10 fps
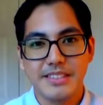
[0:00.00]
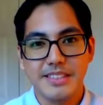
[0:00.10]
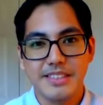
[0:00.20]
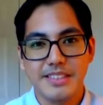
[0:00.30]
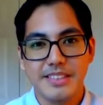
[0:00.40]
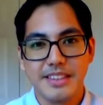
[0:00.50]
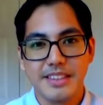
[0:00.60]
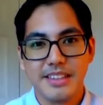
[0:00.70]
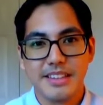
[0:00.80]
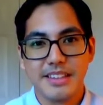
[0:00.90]

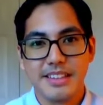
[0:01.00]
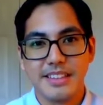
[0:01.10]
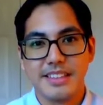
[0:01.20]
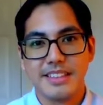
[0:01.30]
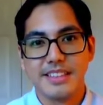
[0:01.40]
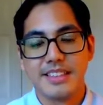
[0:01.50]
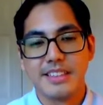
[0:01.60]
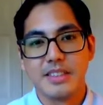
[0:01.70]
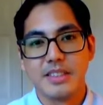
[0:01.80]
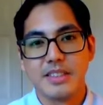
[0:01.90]

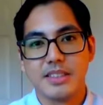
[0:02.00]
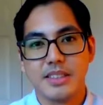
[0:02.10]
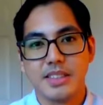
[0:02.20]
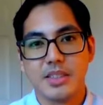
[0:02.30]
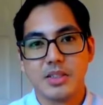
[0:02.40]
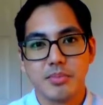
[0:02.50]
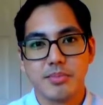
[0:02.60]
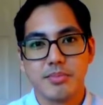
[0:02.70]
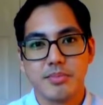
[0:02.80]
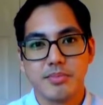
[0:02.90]

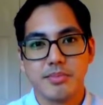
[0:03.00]
(not speaking)